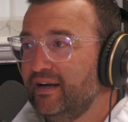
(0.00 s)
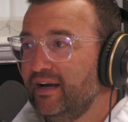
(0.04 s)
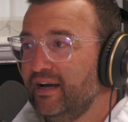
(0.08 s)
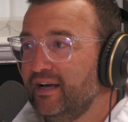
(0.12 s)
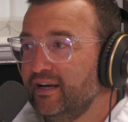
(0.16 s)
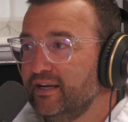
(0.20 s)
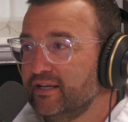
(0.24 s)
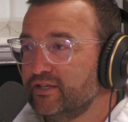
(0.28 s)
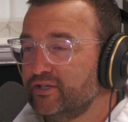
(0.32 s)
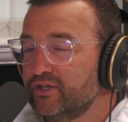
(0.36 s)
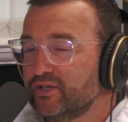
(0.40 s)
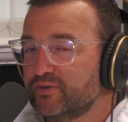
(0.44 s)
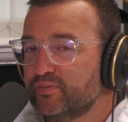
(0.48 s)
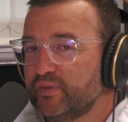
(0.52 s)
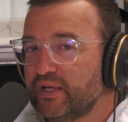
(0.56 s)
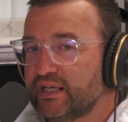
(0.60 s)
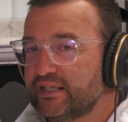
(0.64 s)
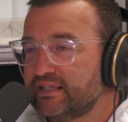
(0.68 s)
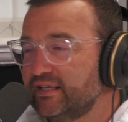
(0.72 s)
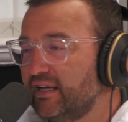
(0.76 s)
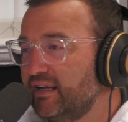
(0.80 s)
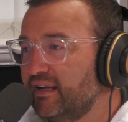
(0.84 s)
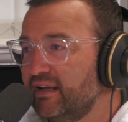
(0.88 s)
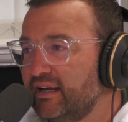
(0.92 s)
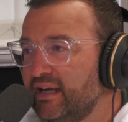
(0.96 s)
And it just
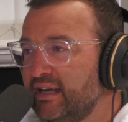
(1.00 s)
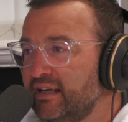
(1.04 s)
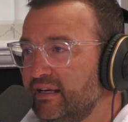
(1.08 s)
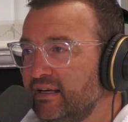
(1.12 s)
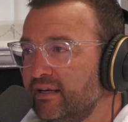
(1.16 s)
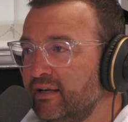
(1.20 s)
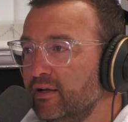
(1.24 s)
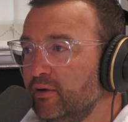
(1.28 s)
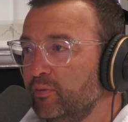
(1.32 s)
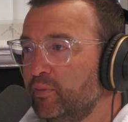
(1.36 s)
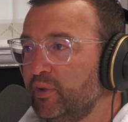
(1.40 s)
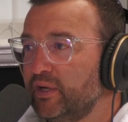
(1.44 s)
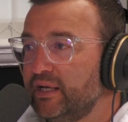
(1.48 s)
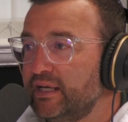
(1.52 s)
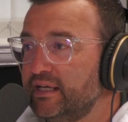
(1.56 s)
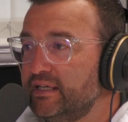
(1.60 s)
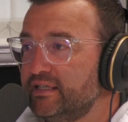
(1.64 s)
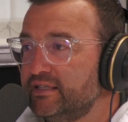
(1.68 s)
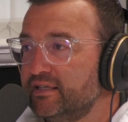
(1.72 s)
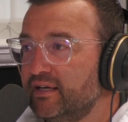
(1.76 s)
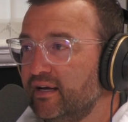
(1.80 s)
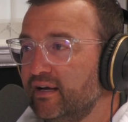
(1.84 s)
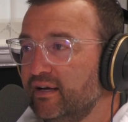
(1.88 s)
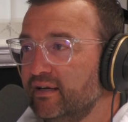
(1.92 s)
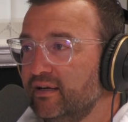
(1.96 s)
makes that a little bit
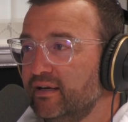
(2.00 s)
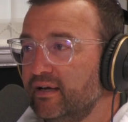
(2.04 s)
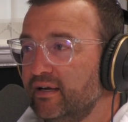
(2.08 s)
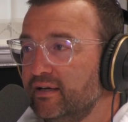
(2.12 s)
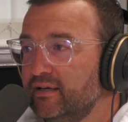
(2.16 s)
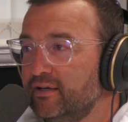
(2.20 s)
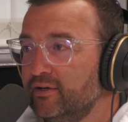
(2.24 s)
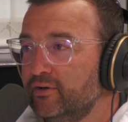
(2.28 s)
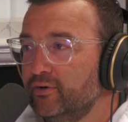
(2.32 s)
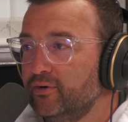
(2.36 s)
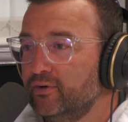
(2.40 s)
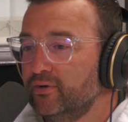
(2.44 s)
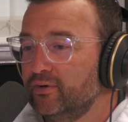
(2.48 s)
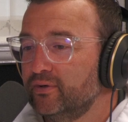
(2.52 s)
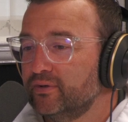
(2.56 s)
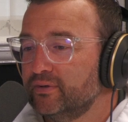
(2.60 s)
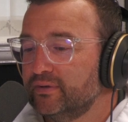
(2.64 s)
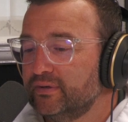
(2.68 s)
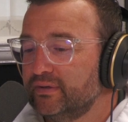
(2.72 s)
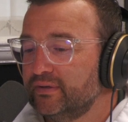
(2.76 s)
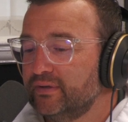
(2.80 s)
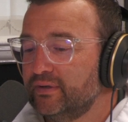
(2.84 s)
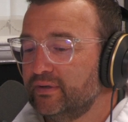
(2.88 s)
easier, you know.